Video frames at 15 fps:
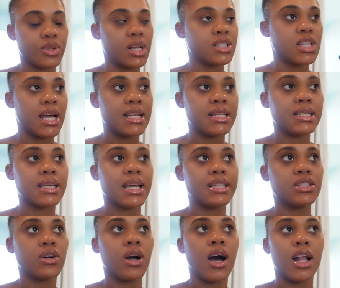So I didn't
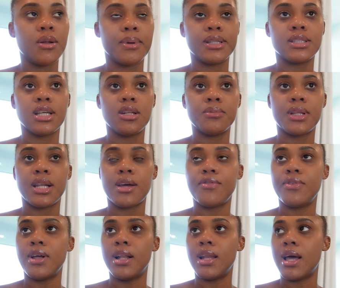get to call him and tell him that I
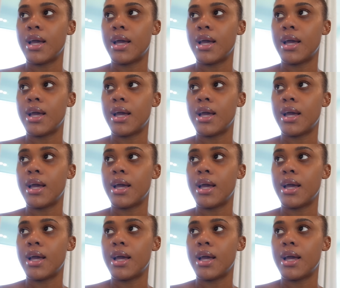felt